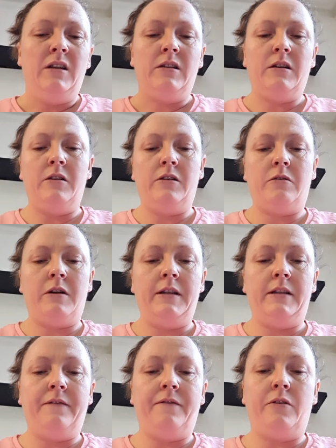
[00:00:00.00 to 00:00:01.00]
So it's quite
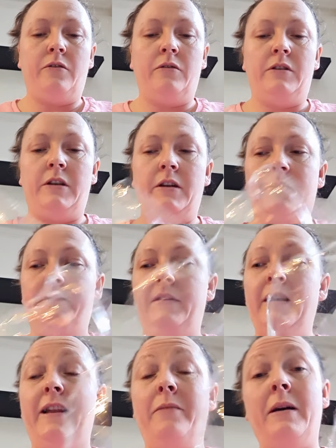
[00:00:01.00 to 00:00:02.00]
difficult to
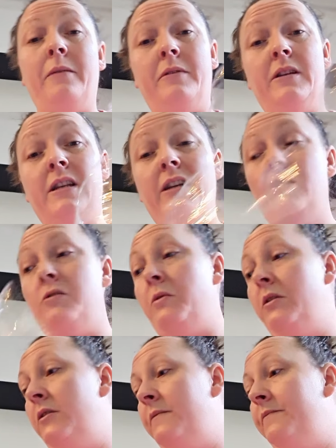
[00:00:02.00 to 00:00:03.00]
let them out because they just
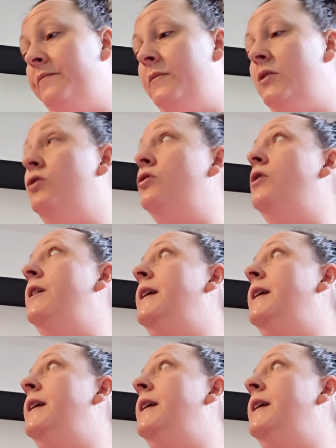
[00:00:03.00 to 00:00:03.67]
want to join